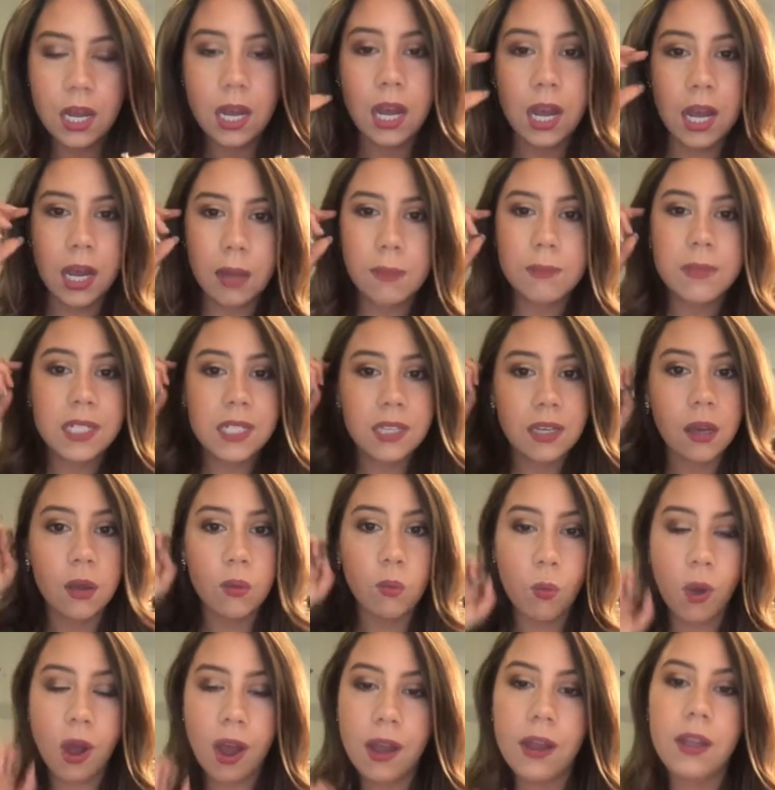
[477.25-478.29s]

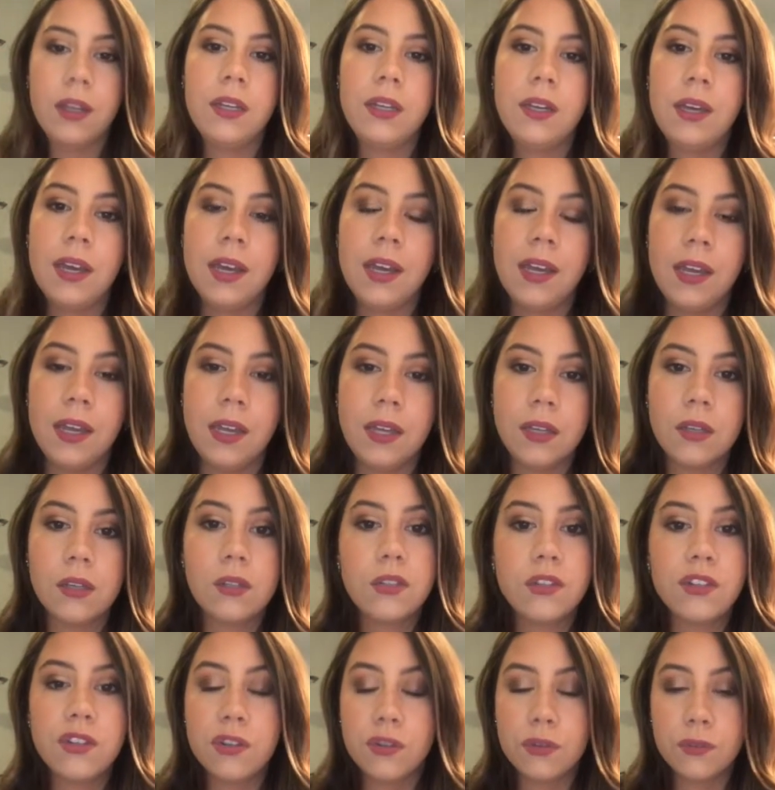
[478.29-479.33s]
DIYing a
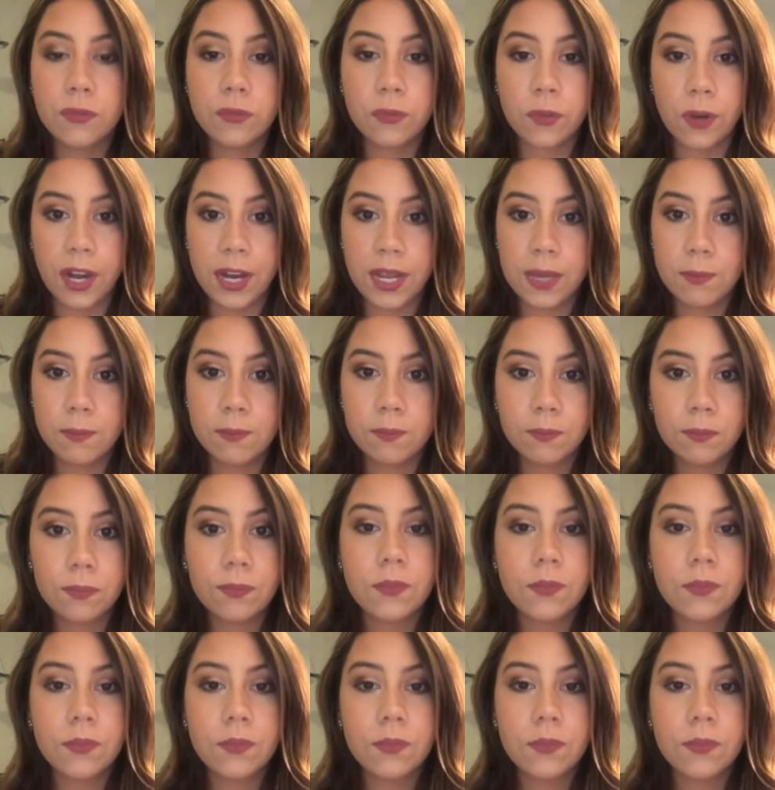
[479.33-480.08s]
new frame